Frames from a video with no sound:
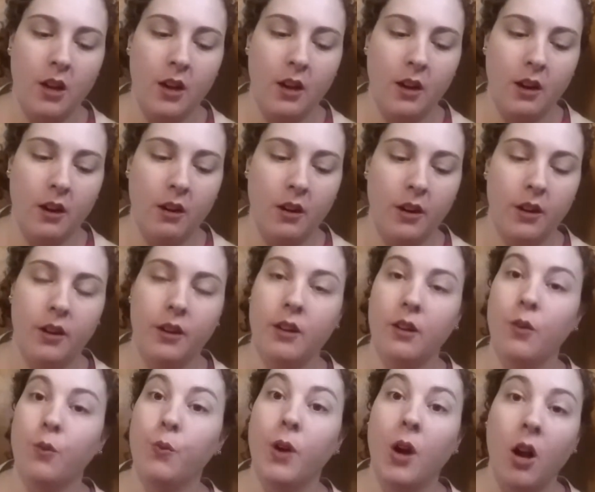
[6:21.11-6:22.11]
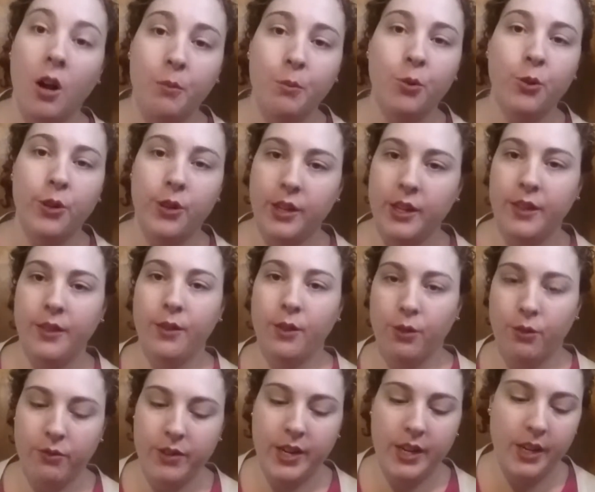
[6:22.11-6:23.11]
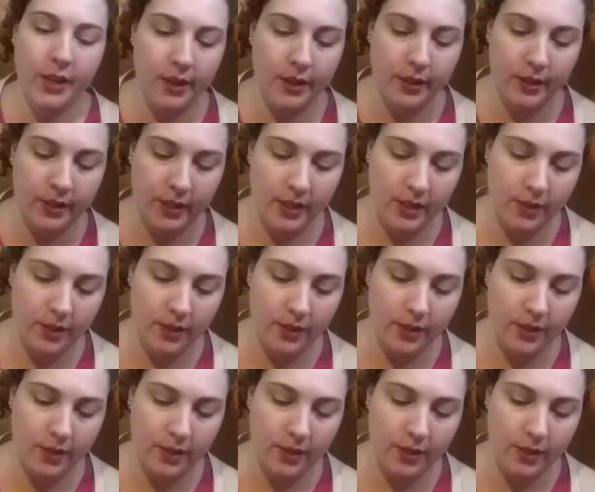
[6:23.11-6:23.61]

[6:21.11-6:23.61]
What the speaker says: were all born in 3 years,